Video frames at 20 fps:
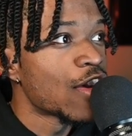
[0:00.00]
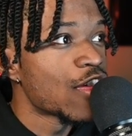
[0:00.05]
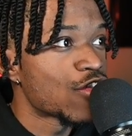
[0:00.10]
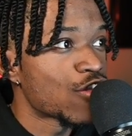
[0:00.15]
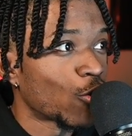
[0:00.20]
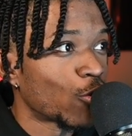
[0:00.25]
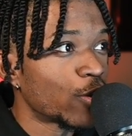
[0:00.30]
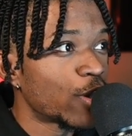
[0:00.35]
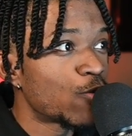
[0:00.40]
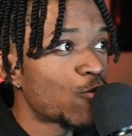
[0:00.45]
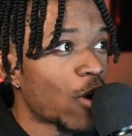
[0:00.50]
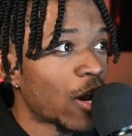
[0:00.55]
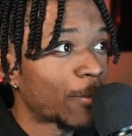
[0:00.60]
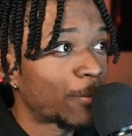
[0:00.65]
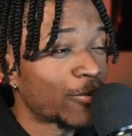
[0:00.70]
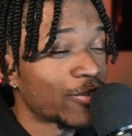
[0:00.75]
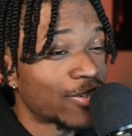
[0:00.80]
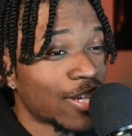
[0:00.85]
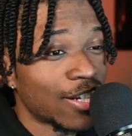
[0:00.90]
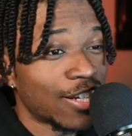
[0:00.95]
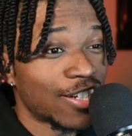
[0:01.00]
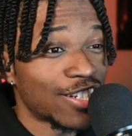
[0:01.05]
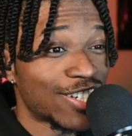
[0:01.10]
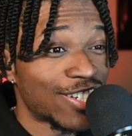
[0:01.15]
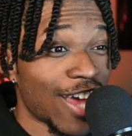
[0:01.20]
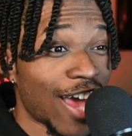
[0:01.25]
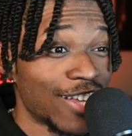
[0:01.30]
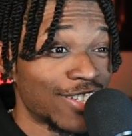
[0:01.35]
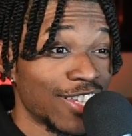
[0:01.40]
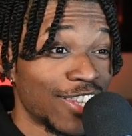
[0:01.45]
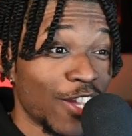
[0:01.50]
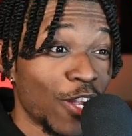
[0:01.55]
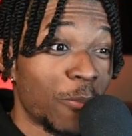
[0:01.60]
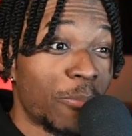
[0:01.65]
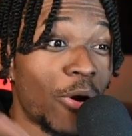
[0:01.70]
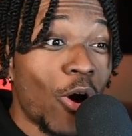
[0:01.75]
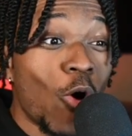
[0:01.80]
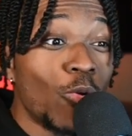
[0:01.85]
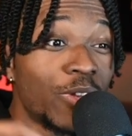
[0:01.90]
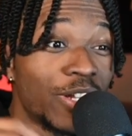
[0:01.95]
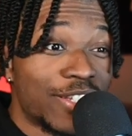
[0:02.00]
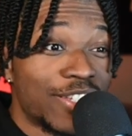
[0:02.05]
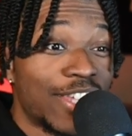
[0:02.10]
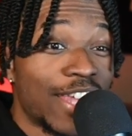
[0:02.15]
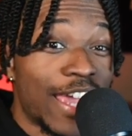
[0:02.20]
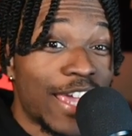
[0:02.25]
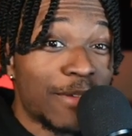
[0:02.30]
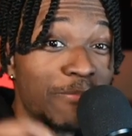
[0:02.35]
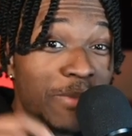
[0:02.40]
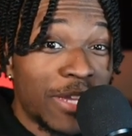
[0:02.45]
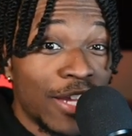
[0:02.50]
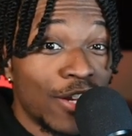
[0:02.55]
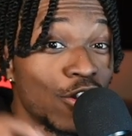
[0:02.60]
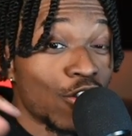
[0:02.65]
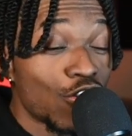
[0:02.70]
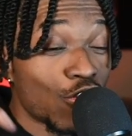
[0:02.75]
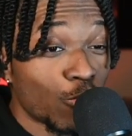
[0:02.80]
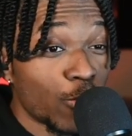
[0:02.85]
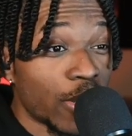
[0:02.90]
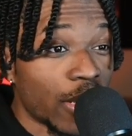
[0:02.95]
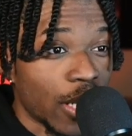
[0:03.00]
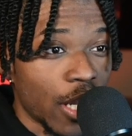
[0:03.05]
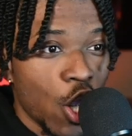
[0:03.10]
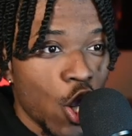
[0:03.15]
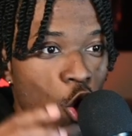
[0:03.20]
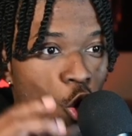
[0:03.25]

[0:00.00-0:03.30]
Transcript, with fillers: 31% of the shots that their opponents take being a three,